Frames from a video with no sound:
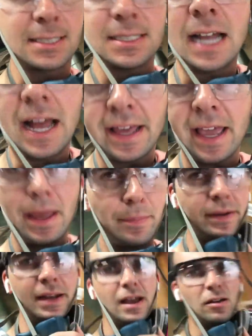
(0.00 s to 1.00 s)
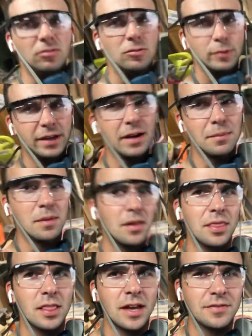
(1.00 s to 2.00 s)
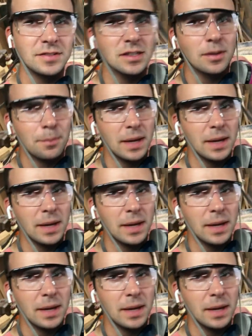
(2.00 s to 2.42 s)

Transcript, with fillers: just gotta happen now. We got a month left till the